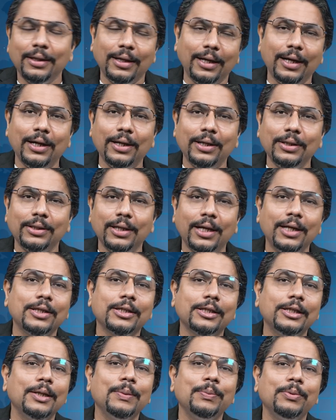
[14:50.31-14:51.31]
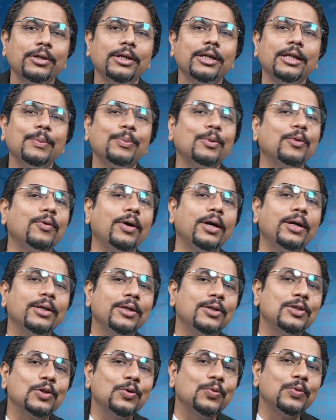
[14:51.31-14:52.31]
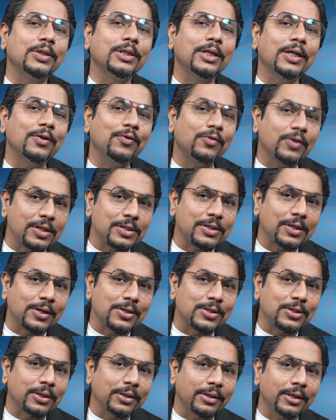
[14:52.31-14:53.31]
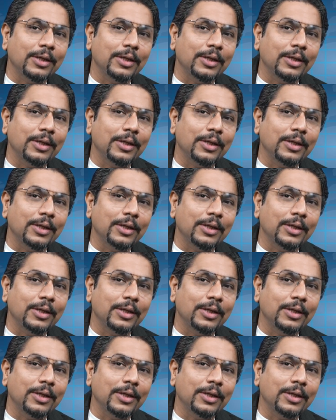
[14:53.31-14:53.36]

And that club really provided you with the infrastructure.